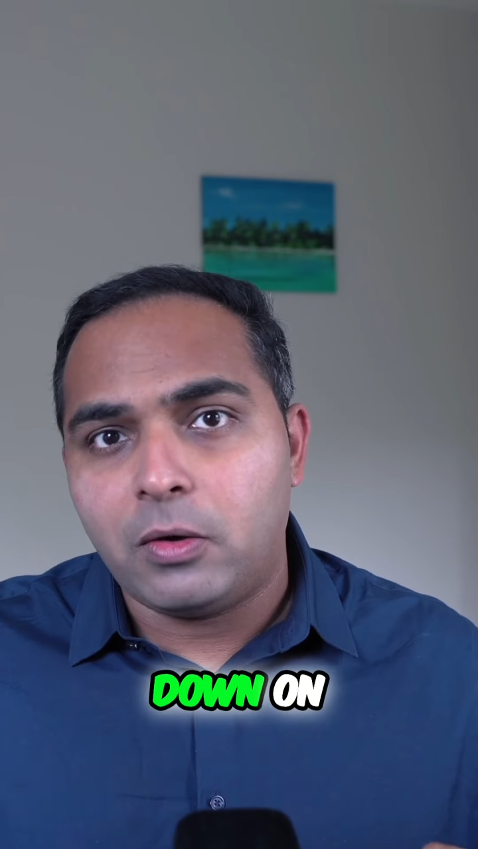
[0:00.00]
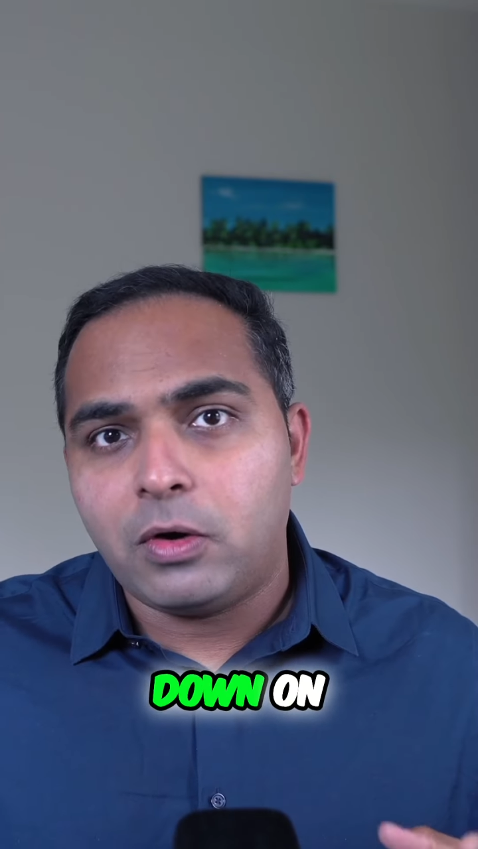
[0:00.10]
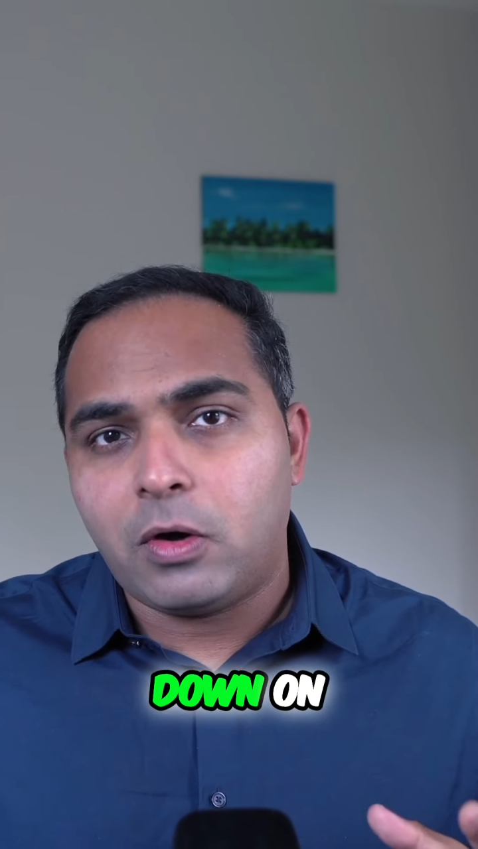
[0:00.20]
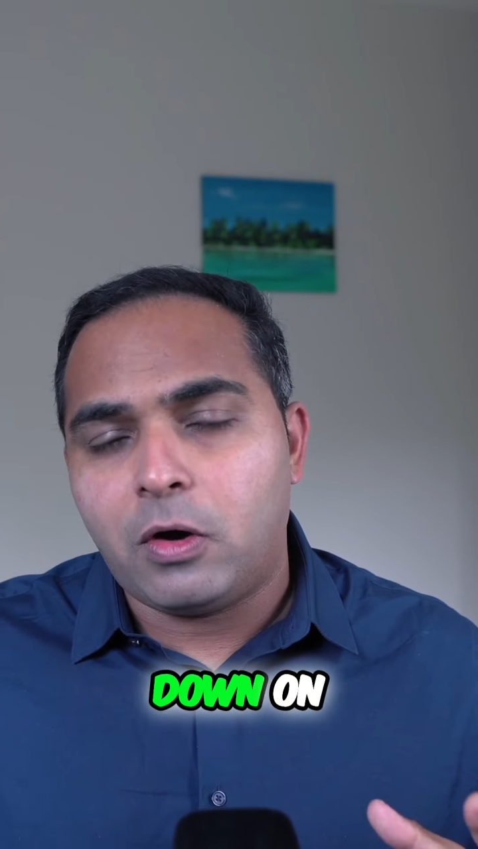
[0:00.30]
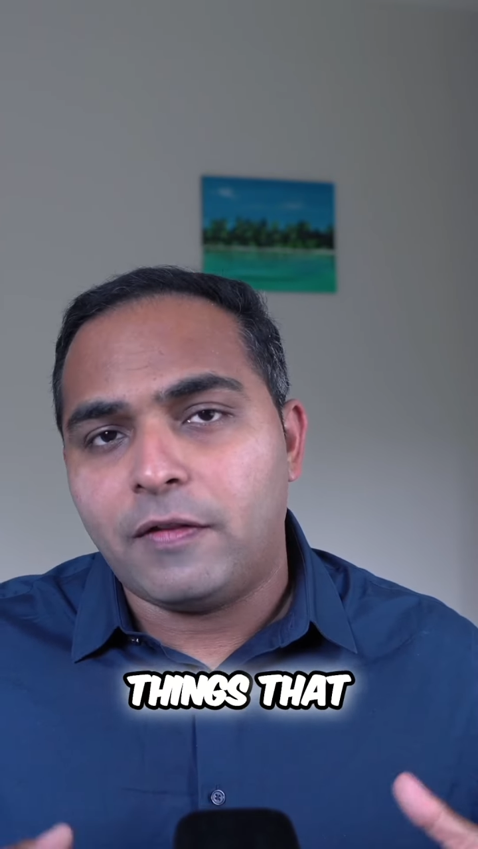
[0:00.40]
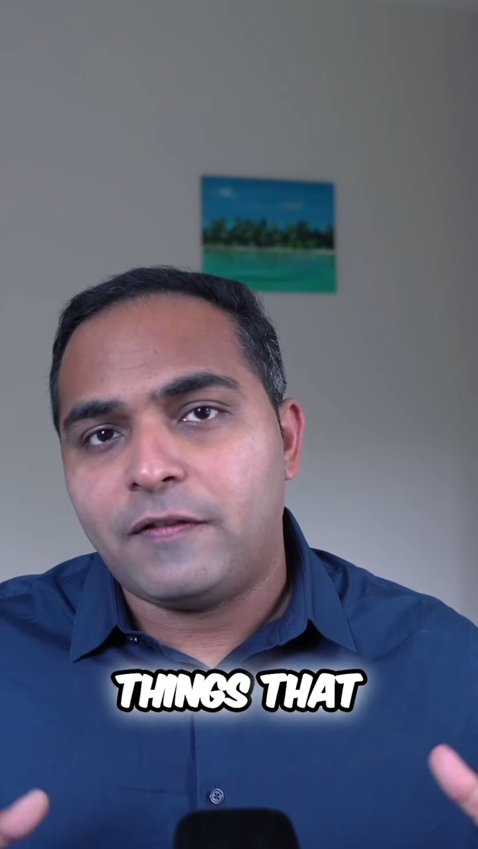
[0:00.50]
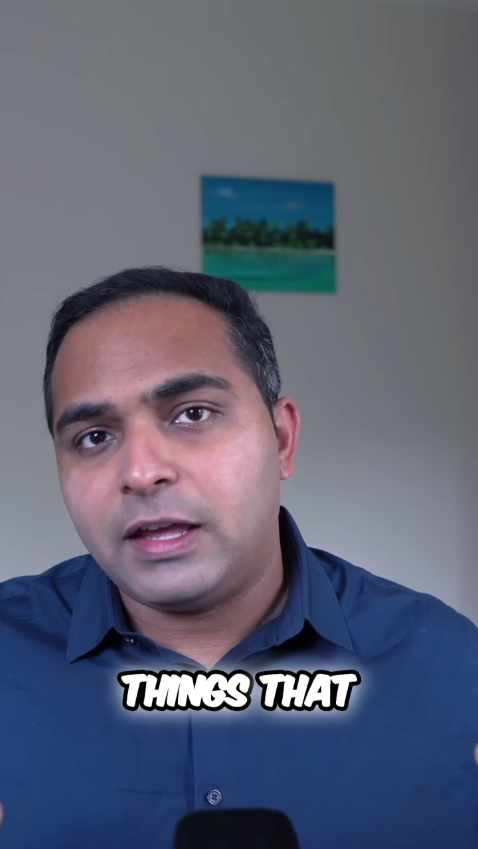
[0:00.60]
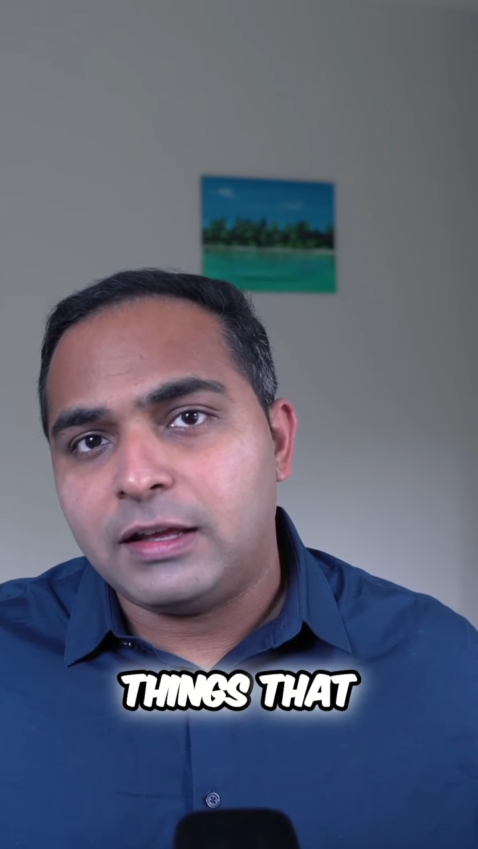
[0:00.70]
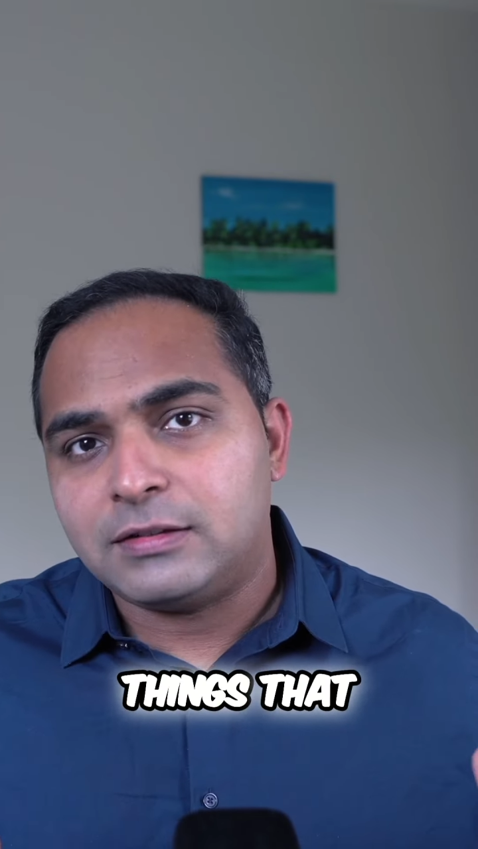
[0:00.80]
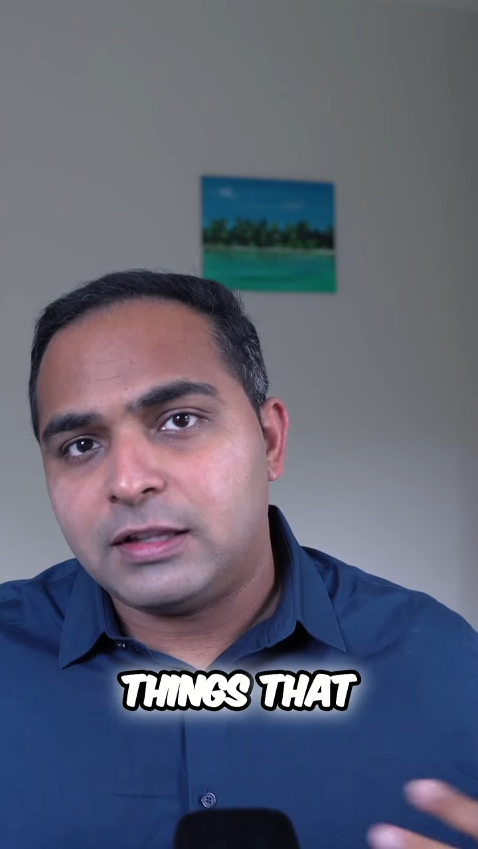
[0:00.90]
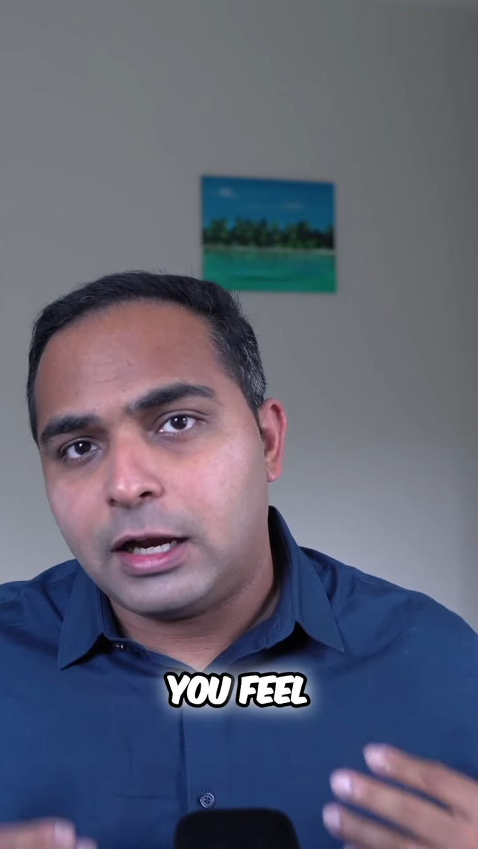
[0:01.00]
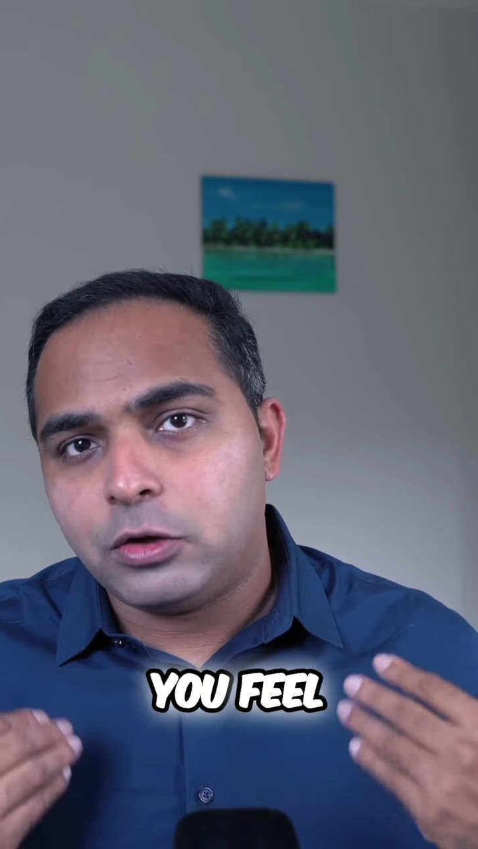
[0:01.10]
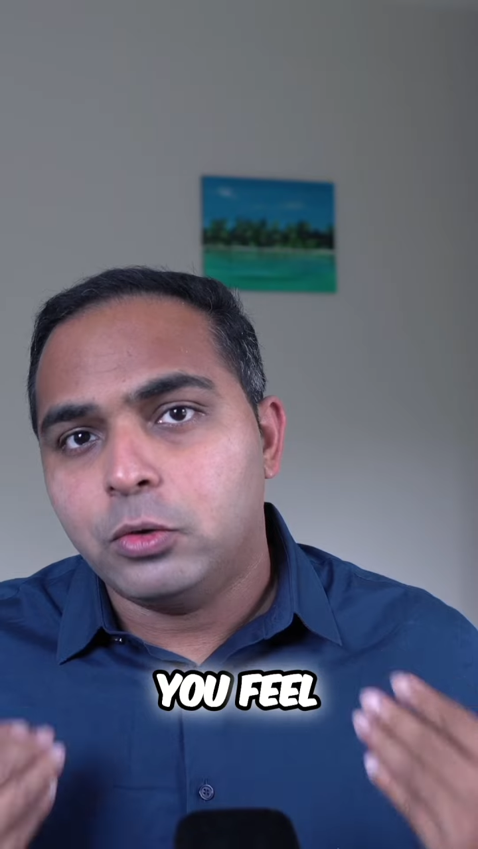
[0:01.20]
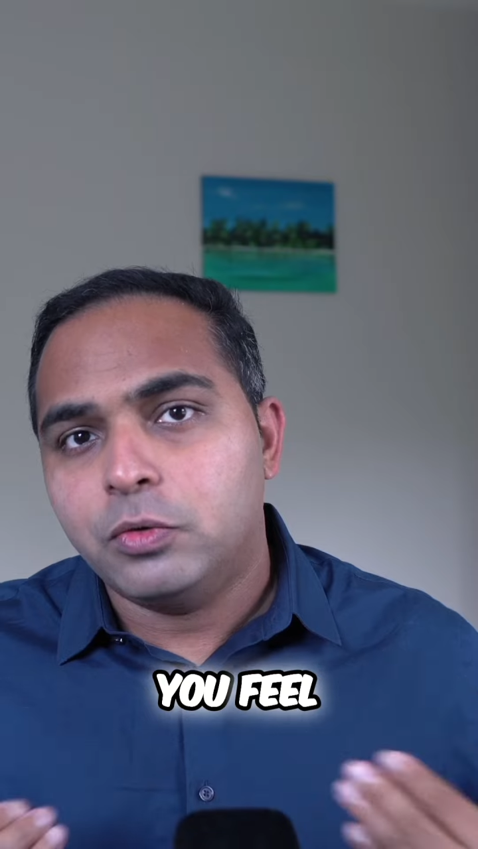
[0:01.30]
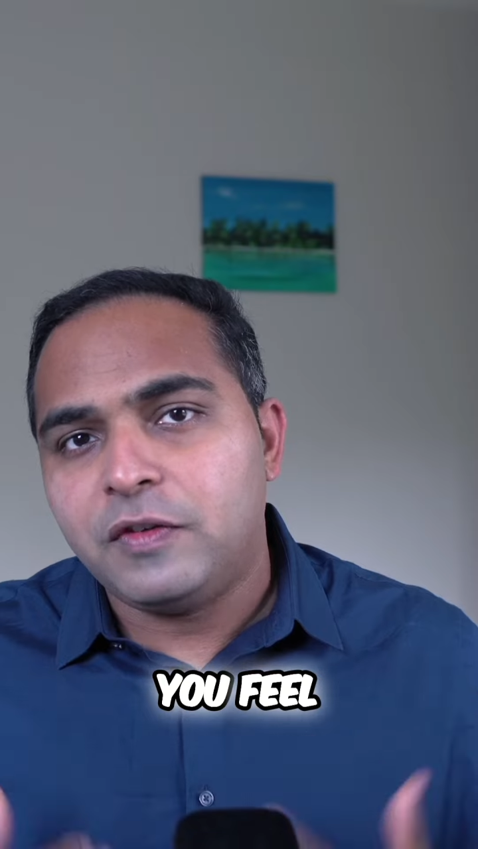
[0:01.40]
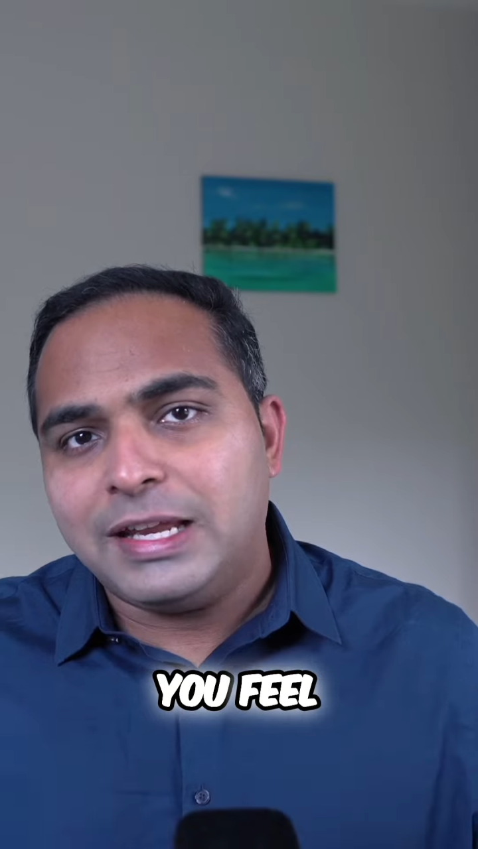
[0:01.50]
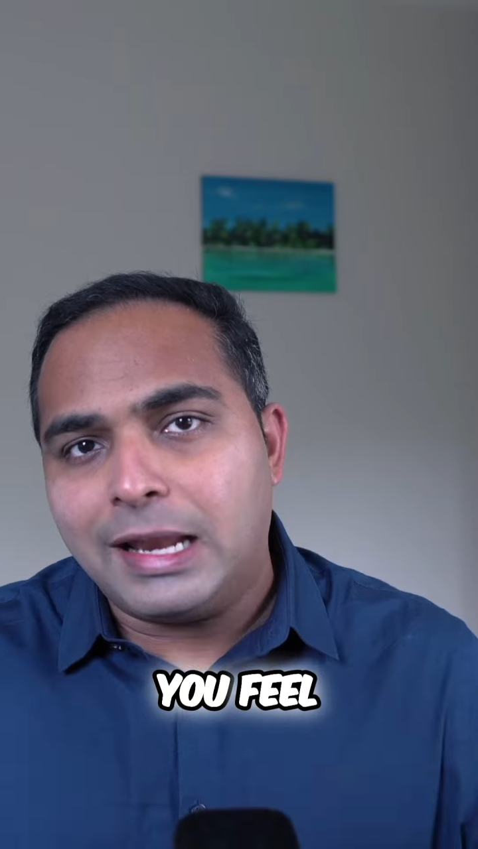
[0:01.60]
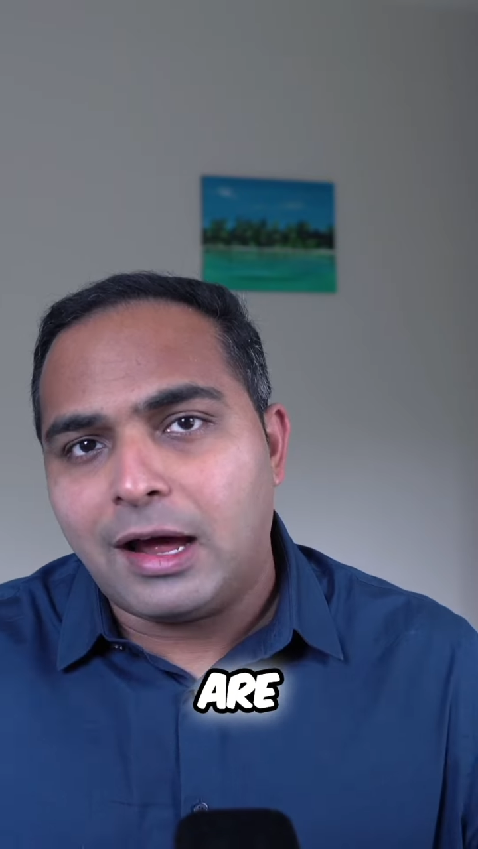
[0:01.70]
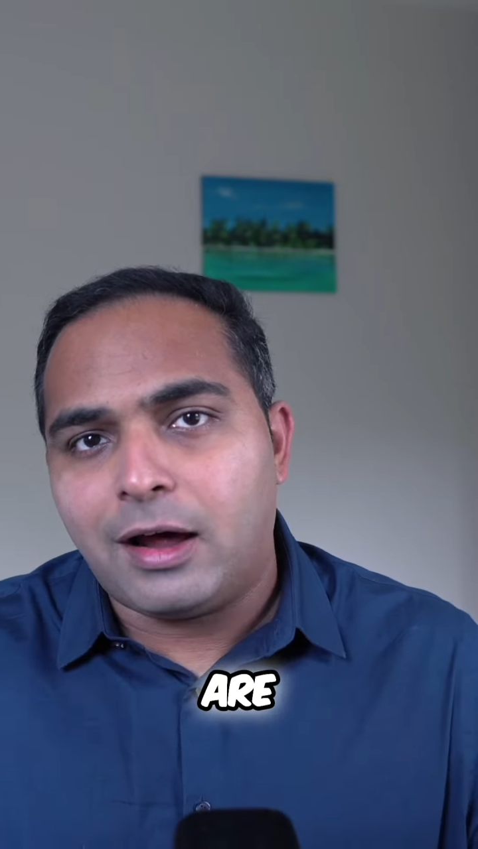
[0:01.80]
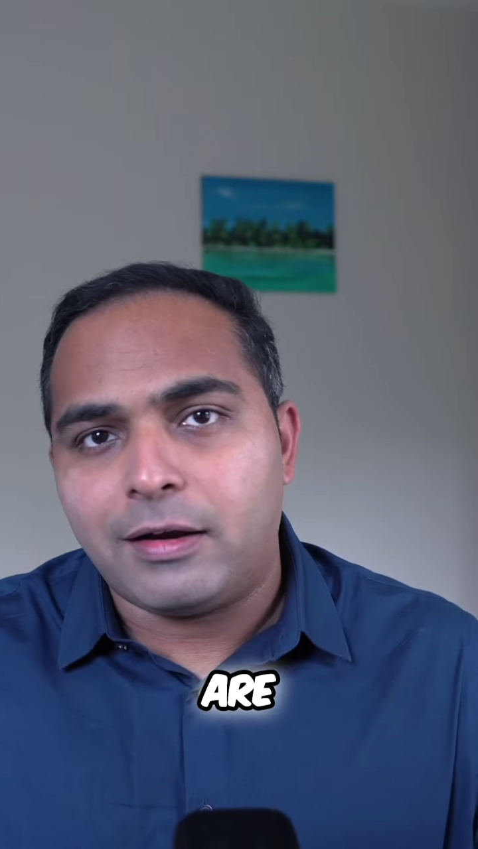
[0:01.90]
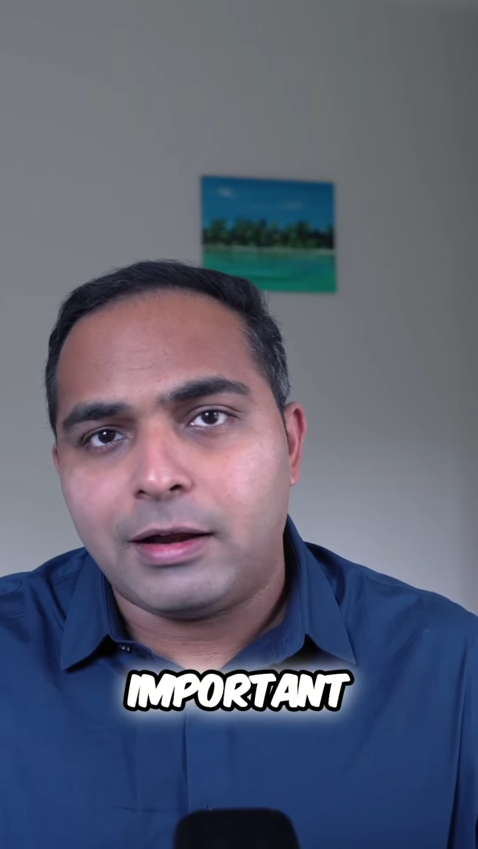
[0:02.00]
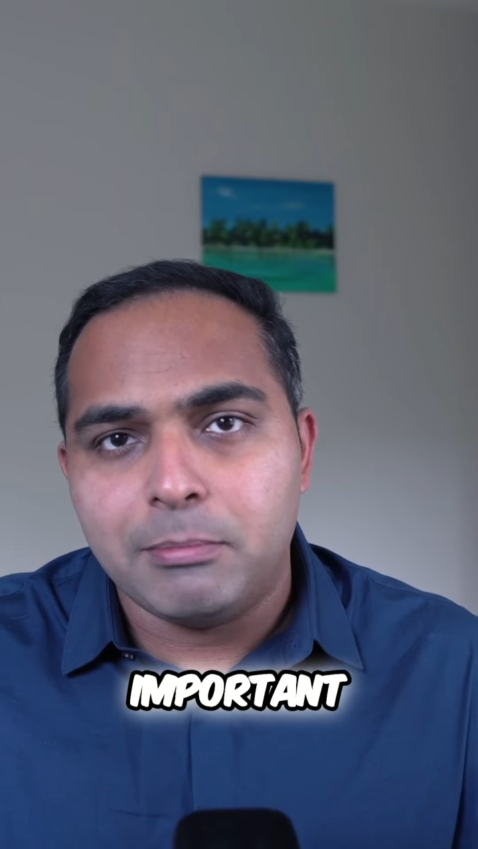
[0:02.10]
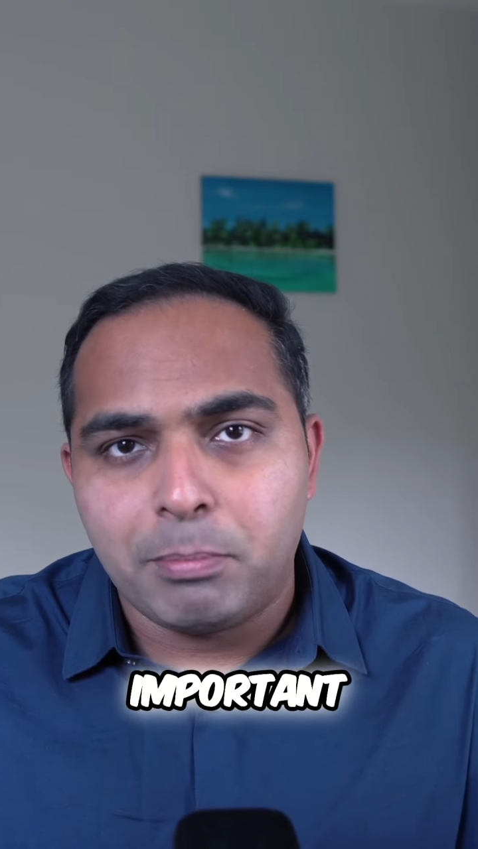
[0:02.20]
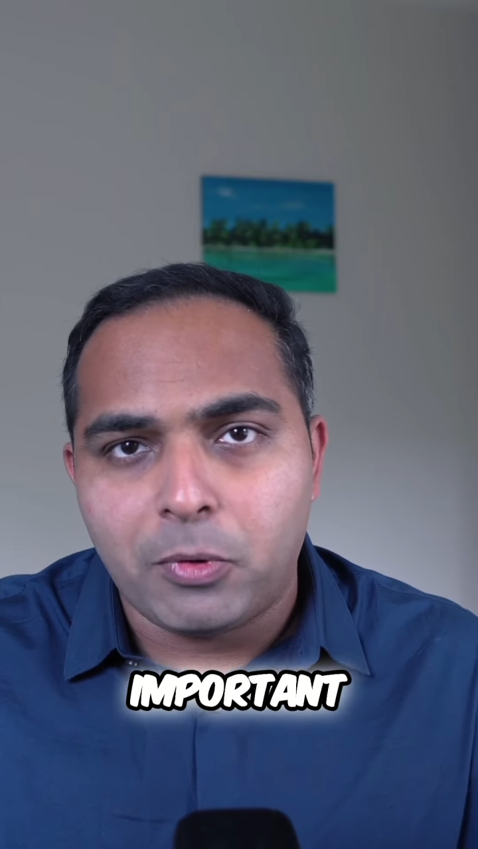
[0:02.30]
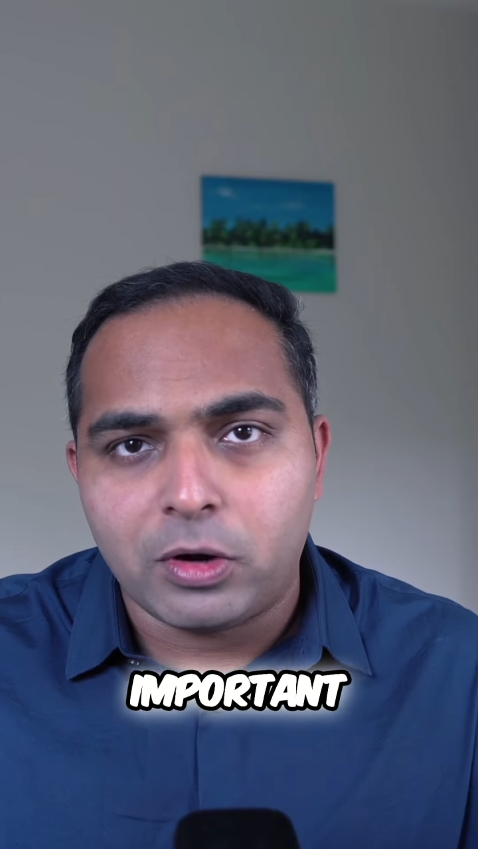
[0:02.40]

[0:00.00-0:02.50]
on things that you feel are important